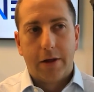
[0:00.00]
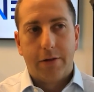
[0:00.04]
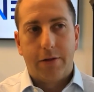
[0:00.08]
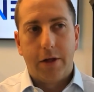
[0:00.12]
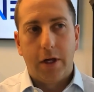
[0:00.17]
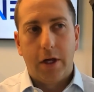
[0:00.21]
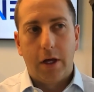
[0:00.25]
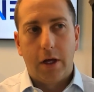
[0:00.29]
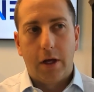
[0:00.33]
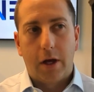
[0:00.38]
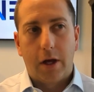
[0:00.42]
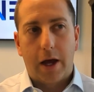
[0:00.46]

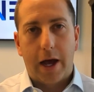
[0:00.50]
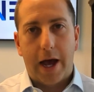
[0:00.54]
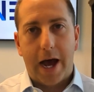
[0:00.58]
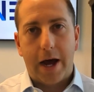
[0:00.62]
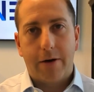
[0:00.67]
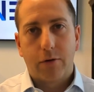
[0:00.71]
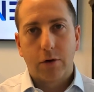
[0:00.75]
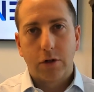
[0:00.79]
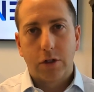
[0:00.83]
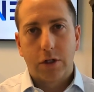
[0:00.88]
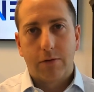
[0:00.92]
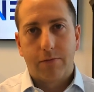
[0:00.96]
the
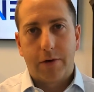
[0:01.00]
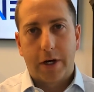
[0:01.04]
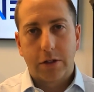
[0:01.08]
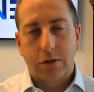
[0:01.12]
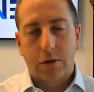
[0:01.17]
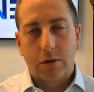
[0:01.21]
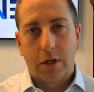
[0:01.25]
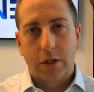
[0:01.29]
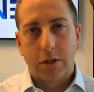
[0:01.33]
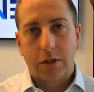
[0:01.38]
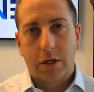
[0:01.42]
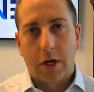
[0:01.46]
average investor
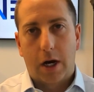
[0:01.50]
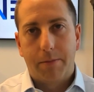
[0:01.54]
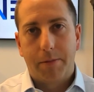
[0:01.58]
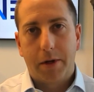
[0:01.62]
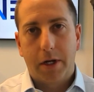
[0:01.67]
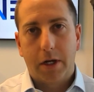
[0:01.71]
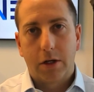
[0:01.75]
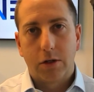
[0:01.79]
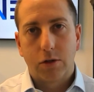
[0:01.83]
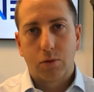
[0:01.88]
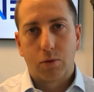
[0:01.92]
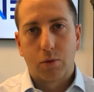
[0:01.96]
that's
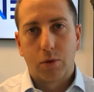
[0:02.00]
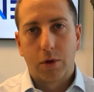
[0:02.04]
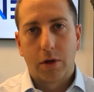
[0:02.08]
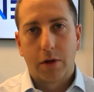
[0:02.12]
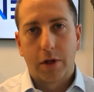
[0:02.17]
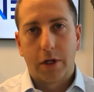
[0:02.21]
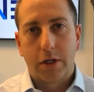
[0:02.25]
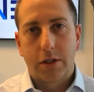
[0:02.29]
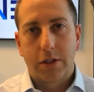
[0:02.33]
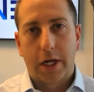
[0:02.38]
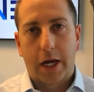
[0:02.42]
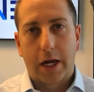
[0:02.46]
coming is
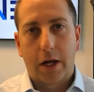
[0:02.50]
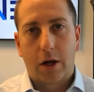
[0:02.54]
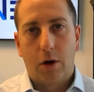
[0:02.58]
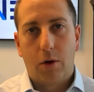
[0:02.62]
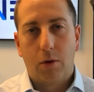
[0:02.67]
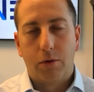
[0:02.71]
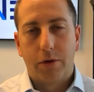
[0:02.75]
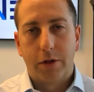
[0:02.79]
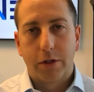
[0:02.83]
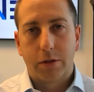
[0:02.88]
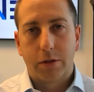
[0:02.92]
really saying, oh, this